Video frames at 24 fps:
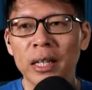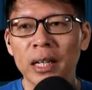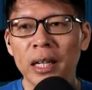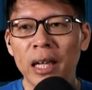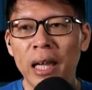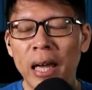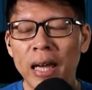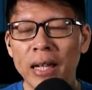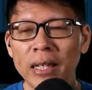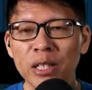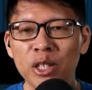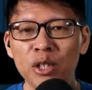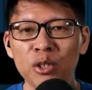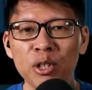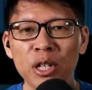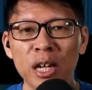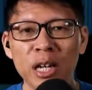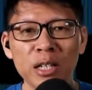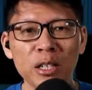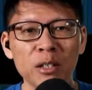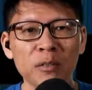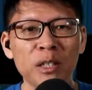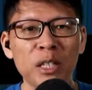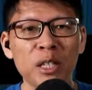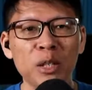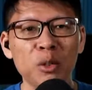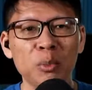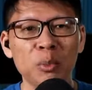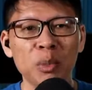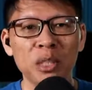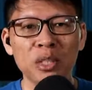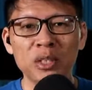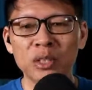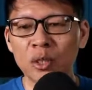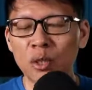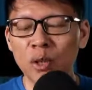and you kind of need to be
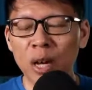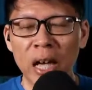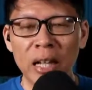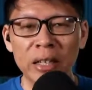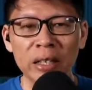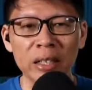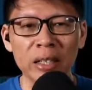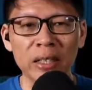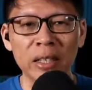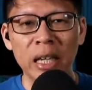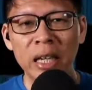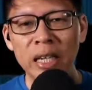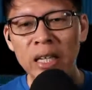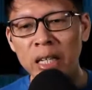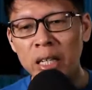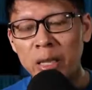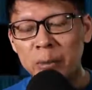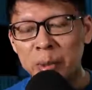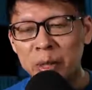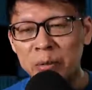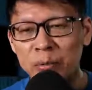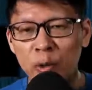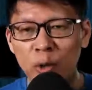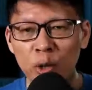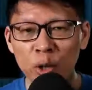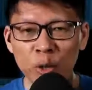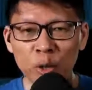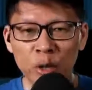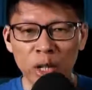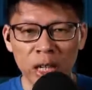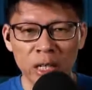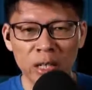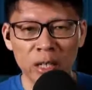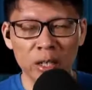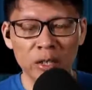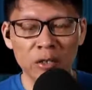so entertaining before you
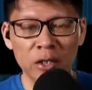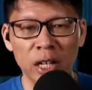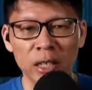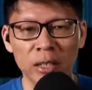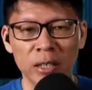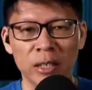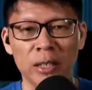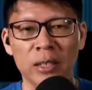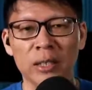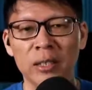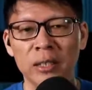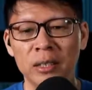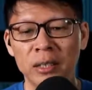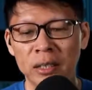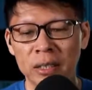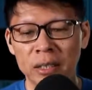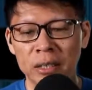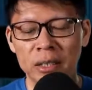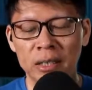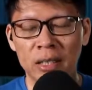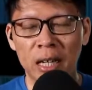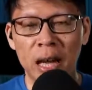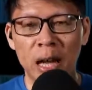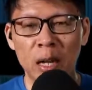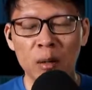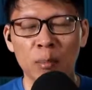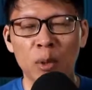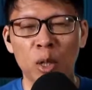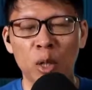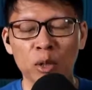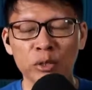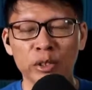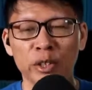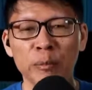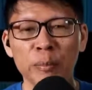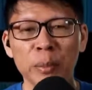can attract the
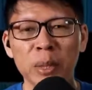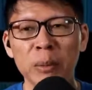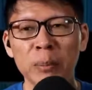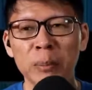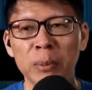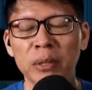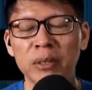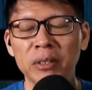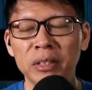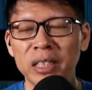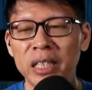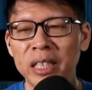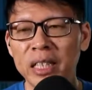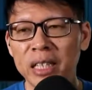eyeballs of people.